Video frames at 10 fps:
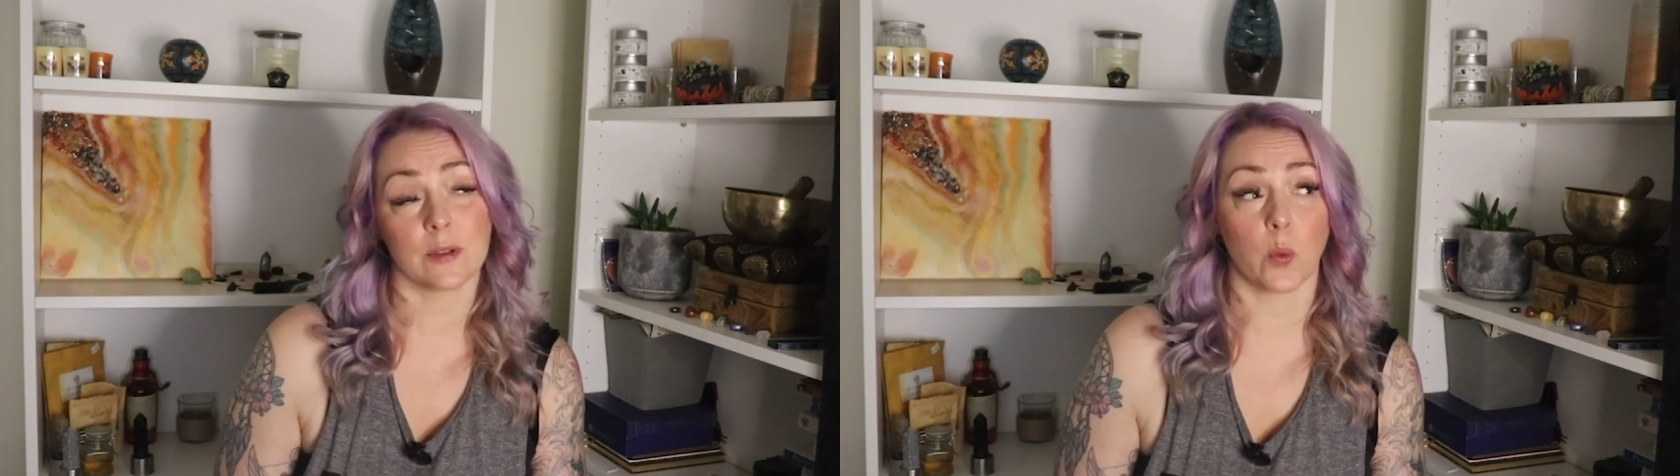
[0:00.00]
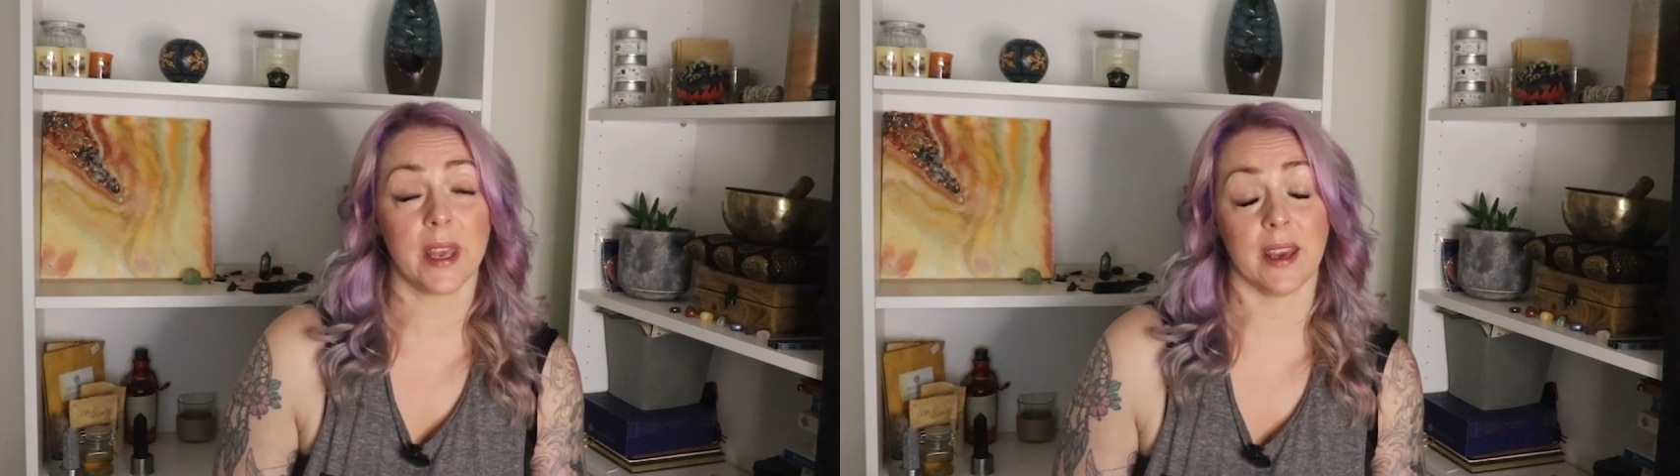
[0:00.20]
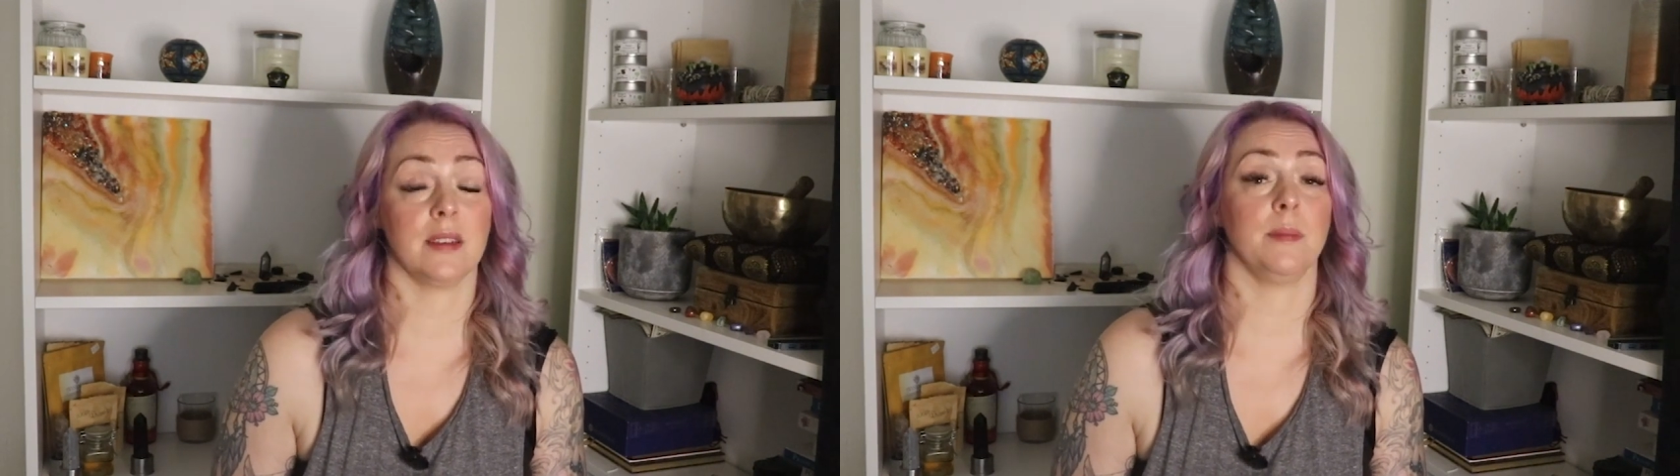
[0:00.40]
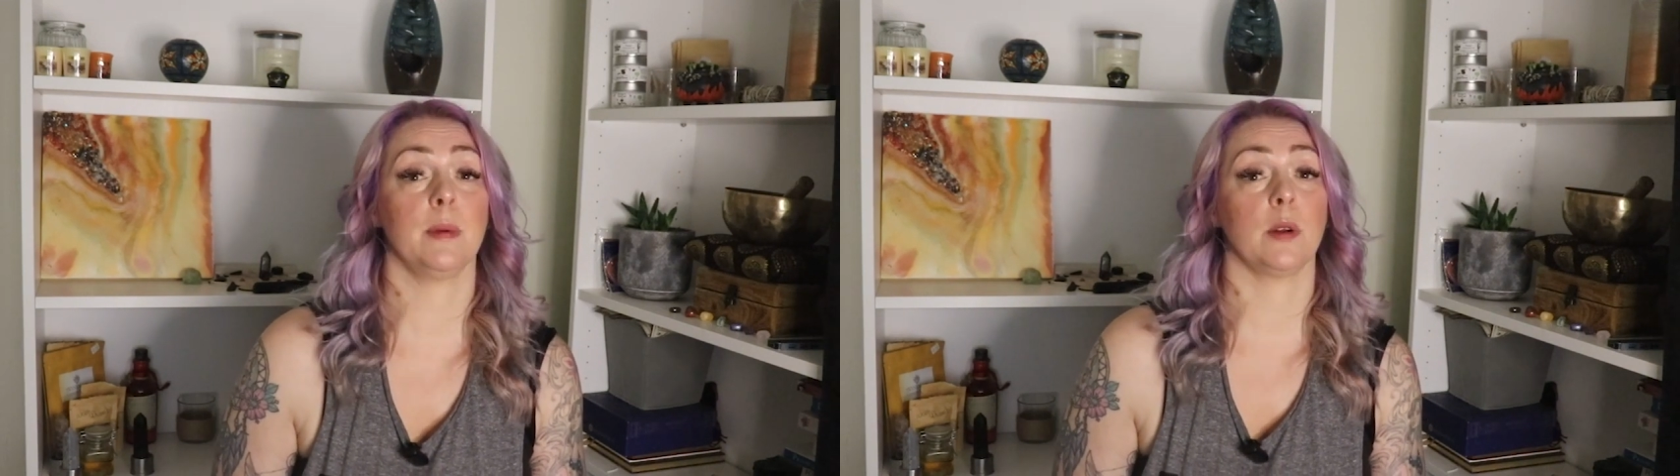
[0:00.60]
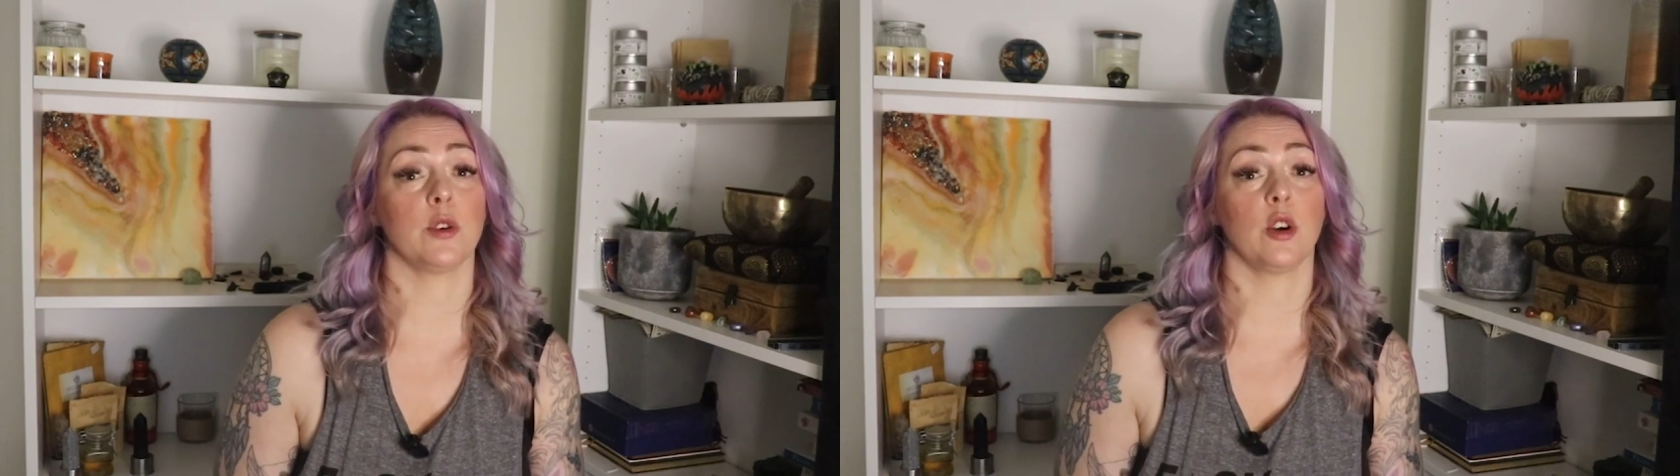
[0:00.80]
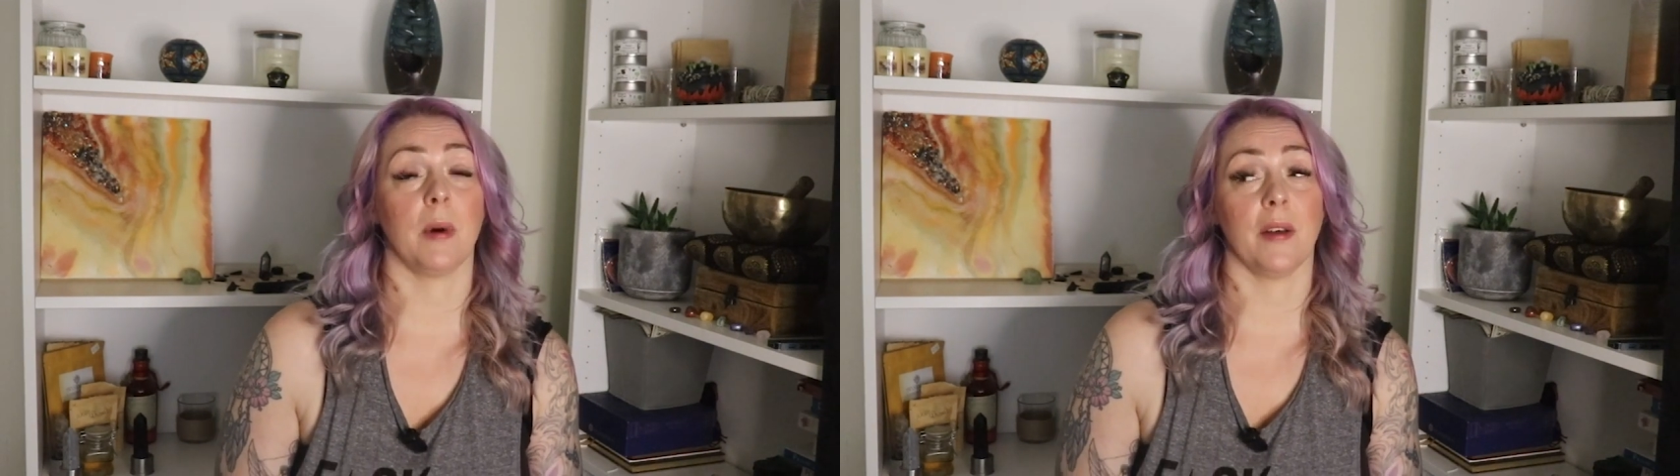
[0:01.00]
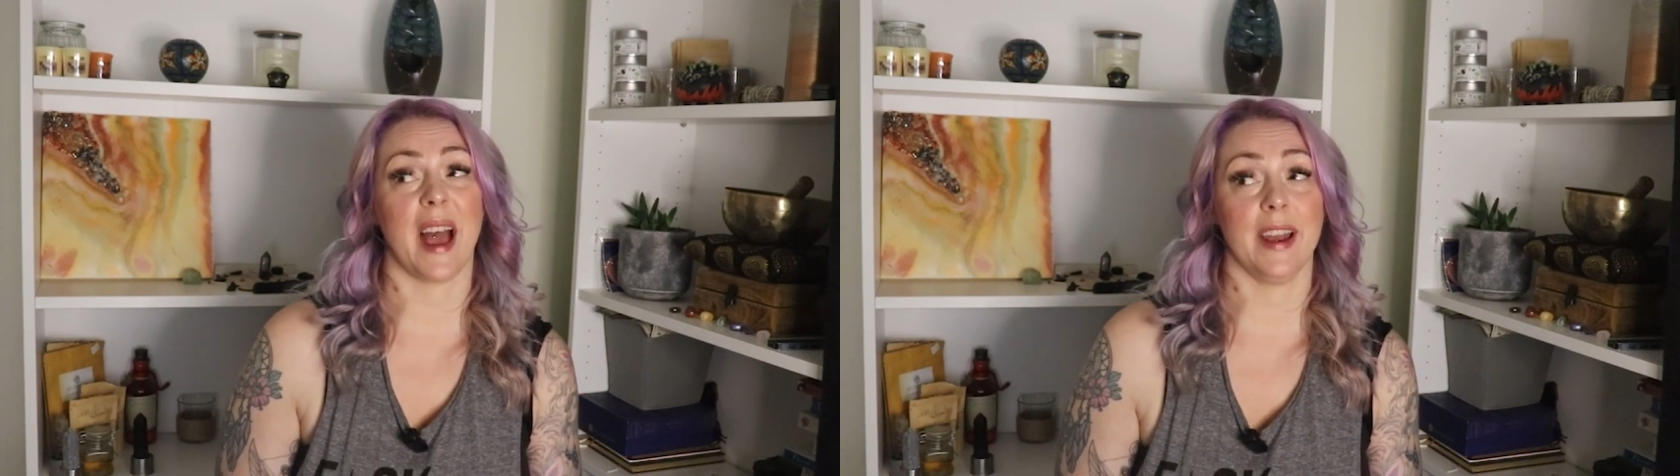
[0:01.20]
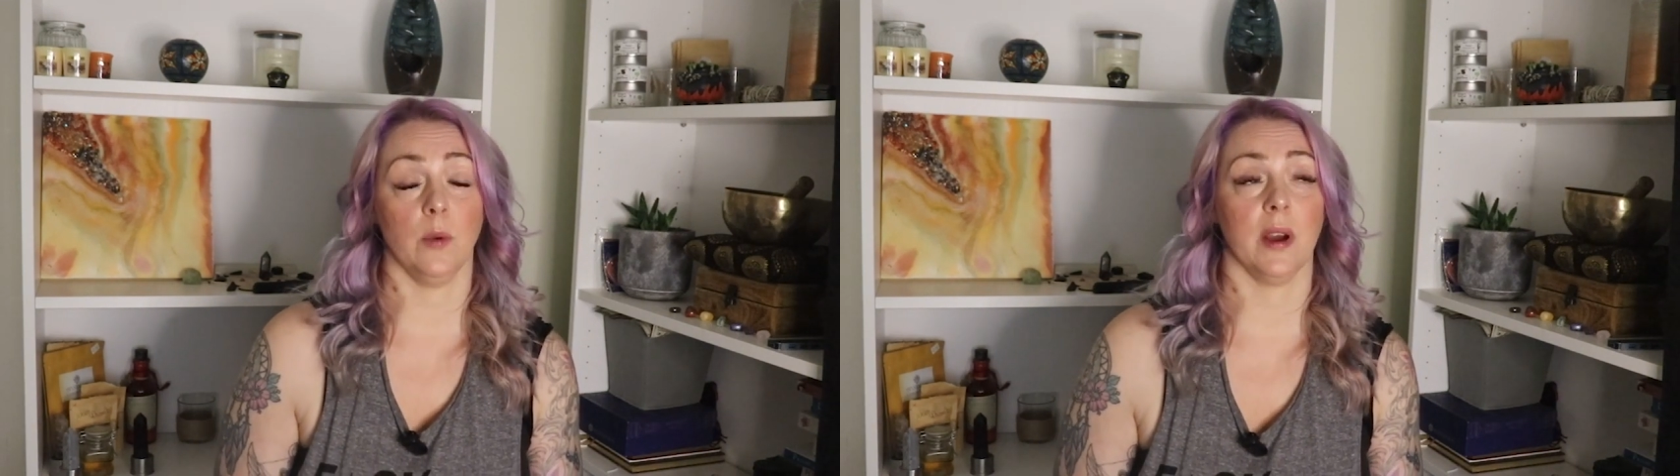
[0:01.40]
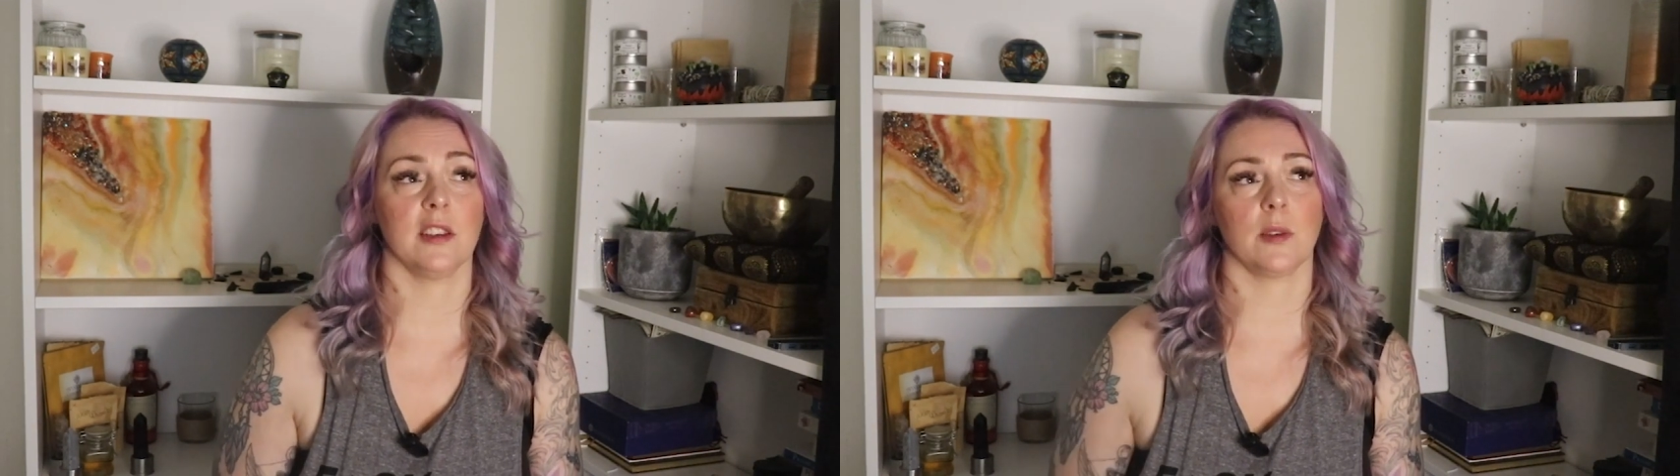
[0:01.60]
It's weird. And people don't talk about that anyway.